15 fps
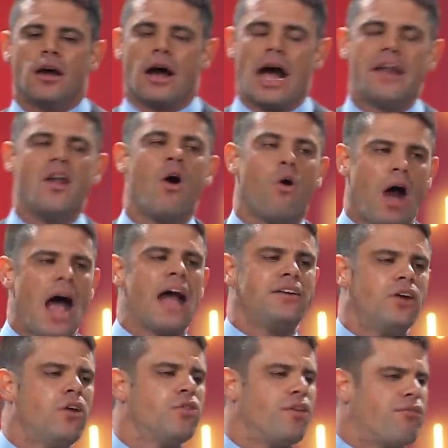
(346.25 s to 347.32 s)
I know, I
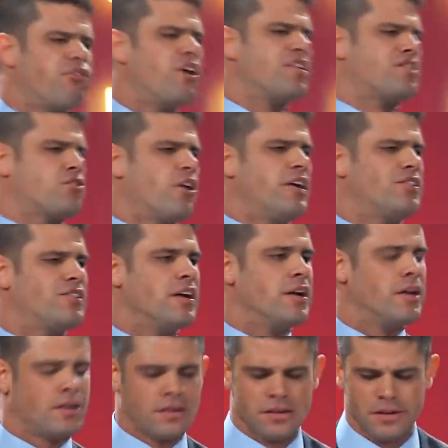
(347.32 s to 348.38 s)
know the frustration
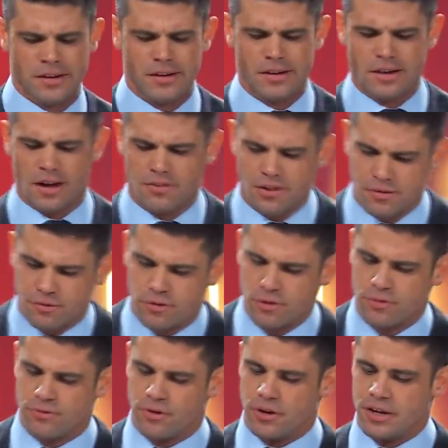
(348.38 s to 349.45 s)
of
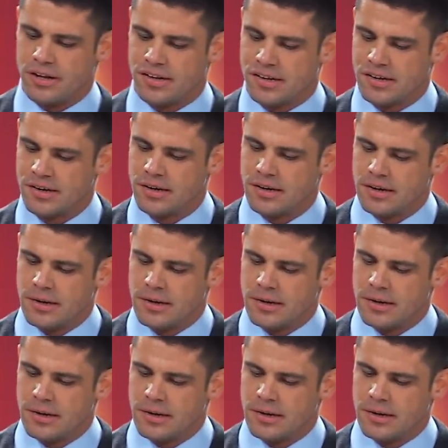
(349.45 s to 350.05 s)
unfruitfulness.